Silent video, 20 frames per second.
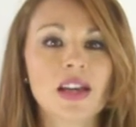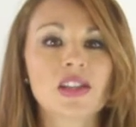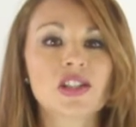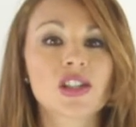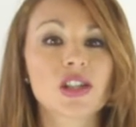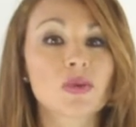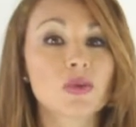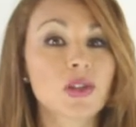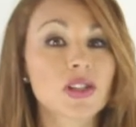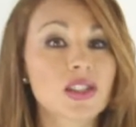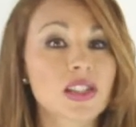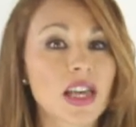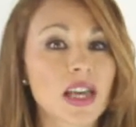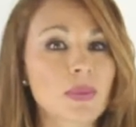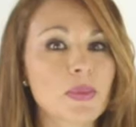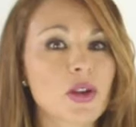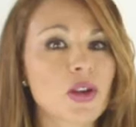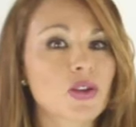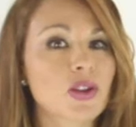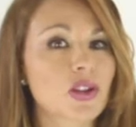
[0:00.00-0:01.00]
She would take
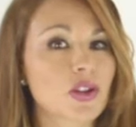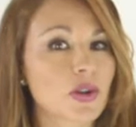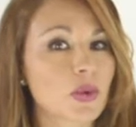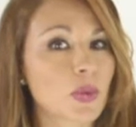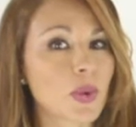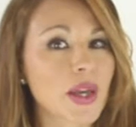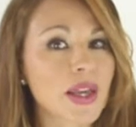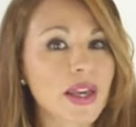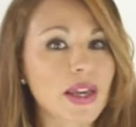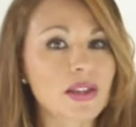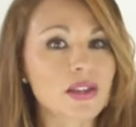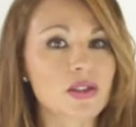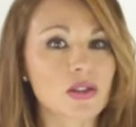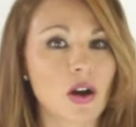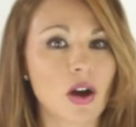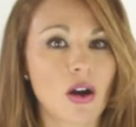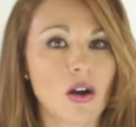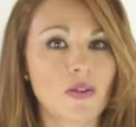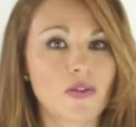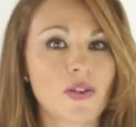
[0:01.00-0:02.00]
me on her weekends
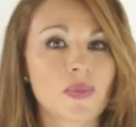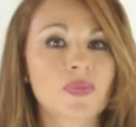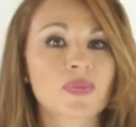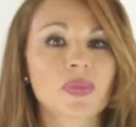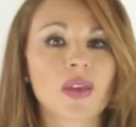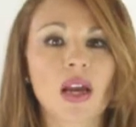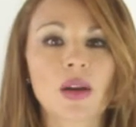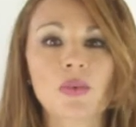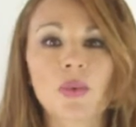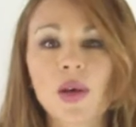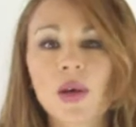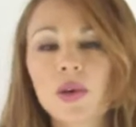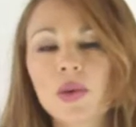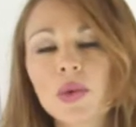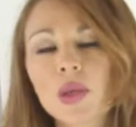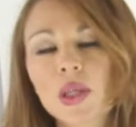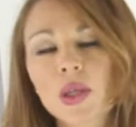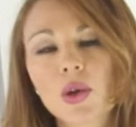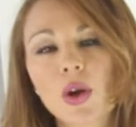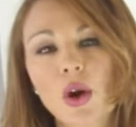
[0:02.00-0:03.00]
off, and we
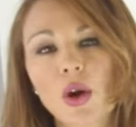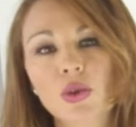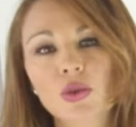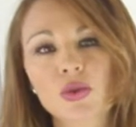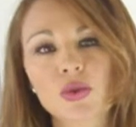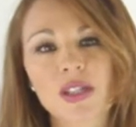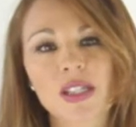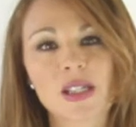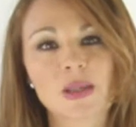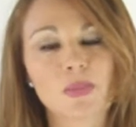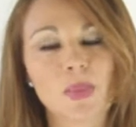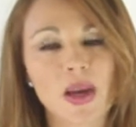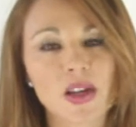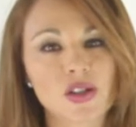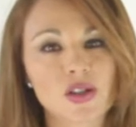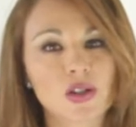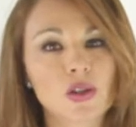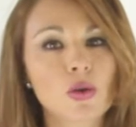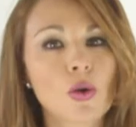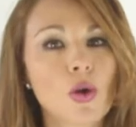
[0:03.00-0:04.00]
would go to a
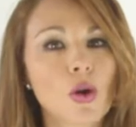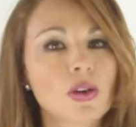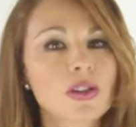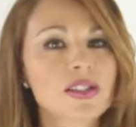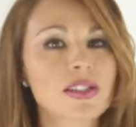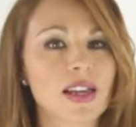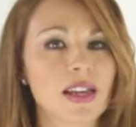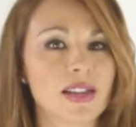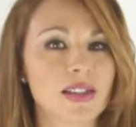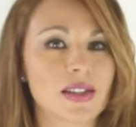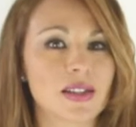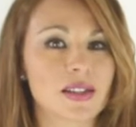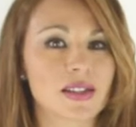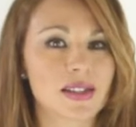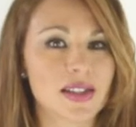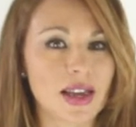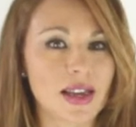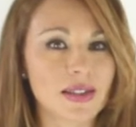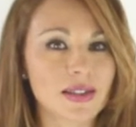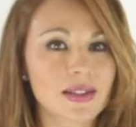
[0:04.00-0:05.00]
special
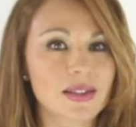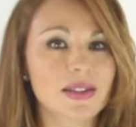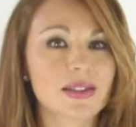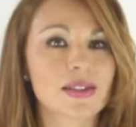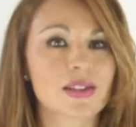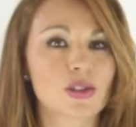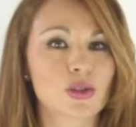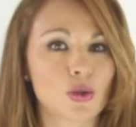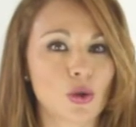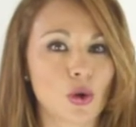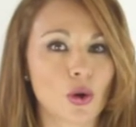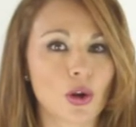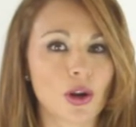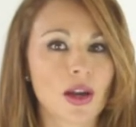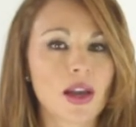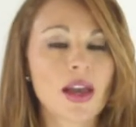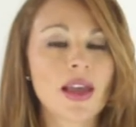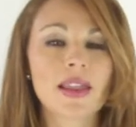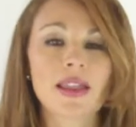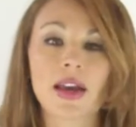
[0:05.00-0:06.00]
wholesale
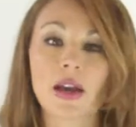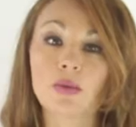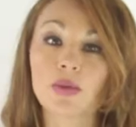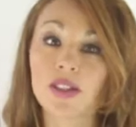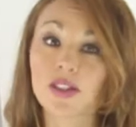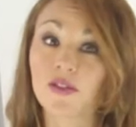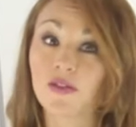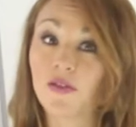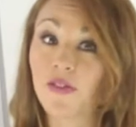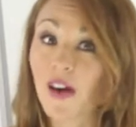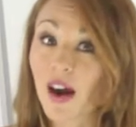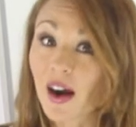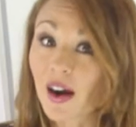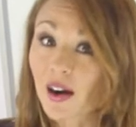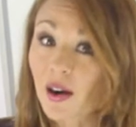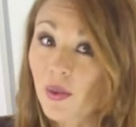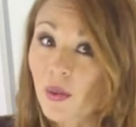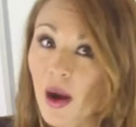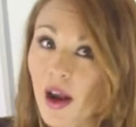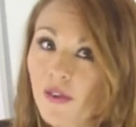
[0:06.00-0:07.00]
store that was
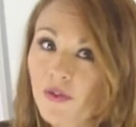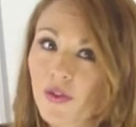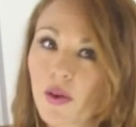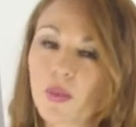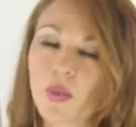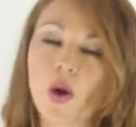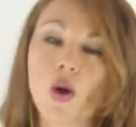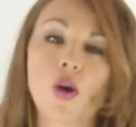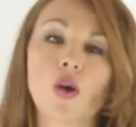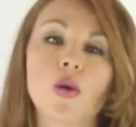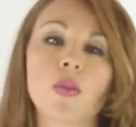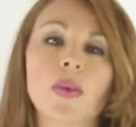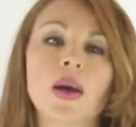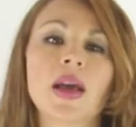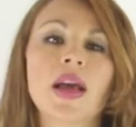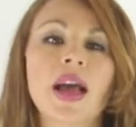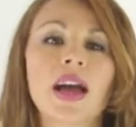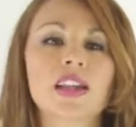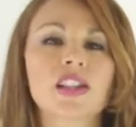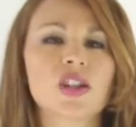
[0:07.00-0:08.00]
far away from home,
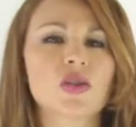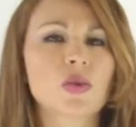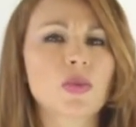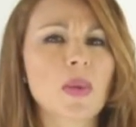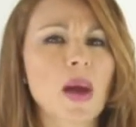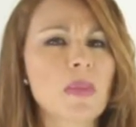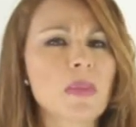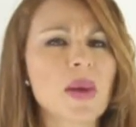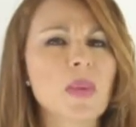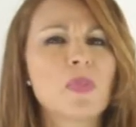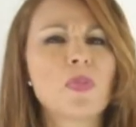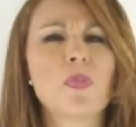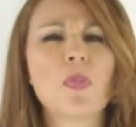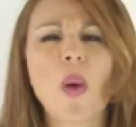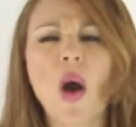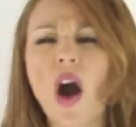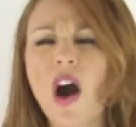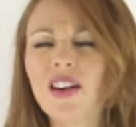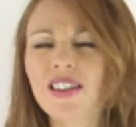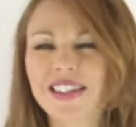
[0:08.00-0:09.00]
and she would buy me
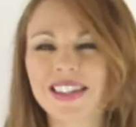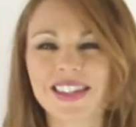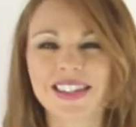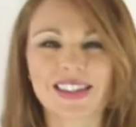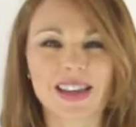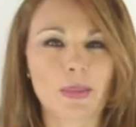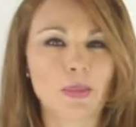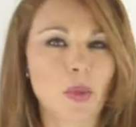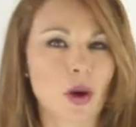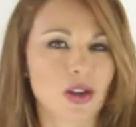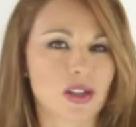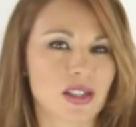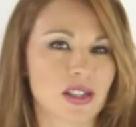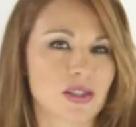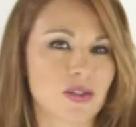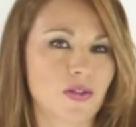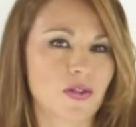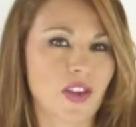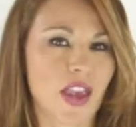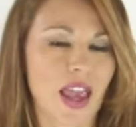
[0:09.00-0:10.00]
boxes and
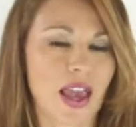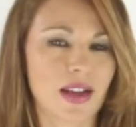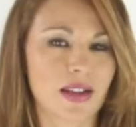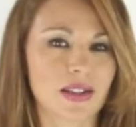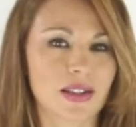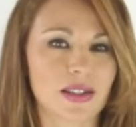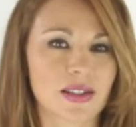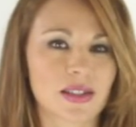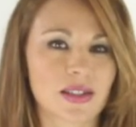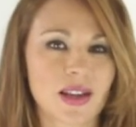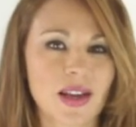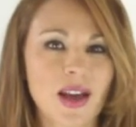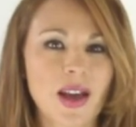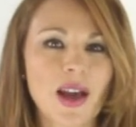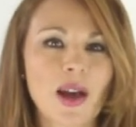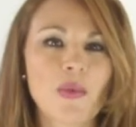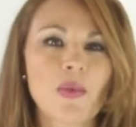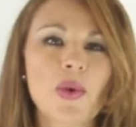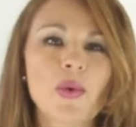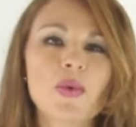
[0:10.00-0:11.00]
boxes of candies.
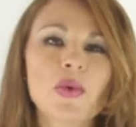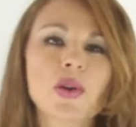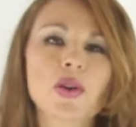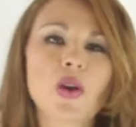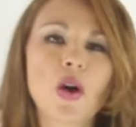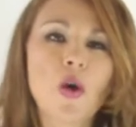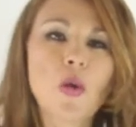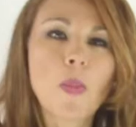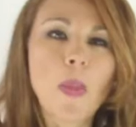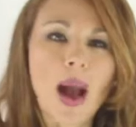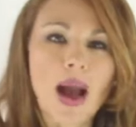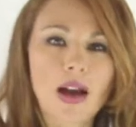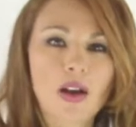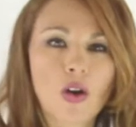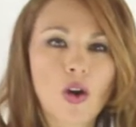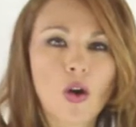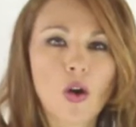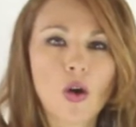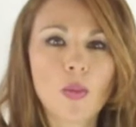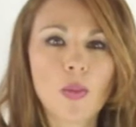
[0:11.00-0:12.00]
We would go back
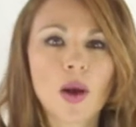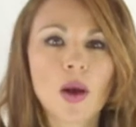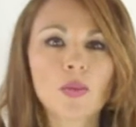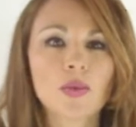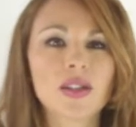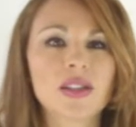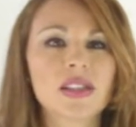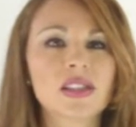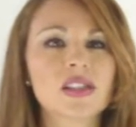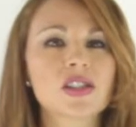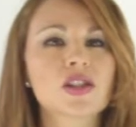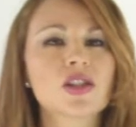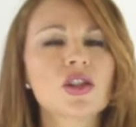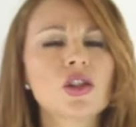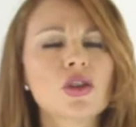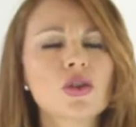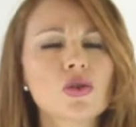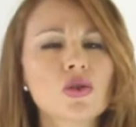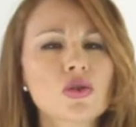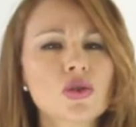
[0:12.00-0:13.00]
home with these
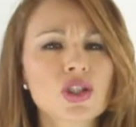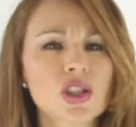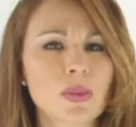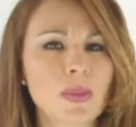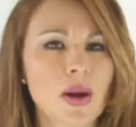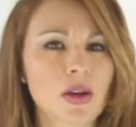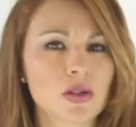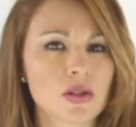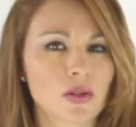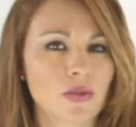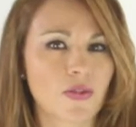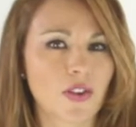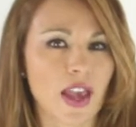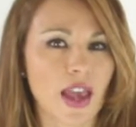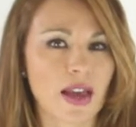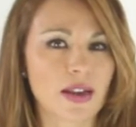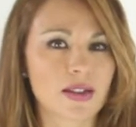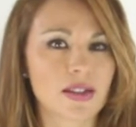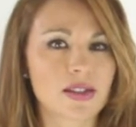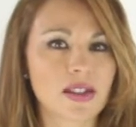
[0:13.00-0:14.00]
huge amounts of
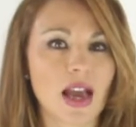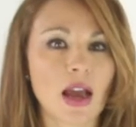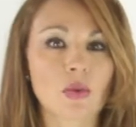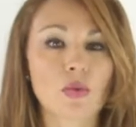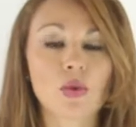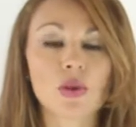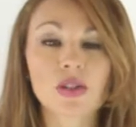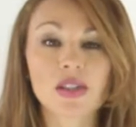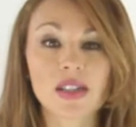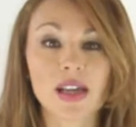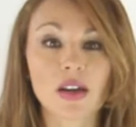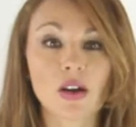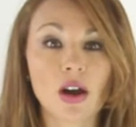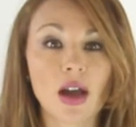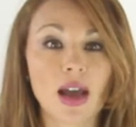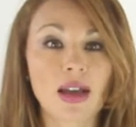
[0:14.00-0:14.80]
candies. I would set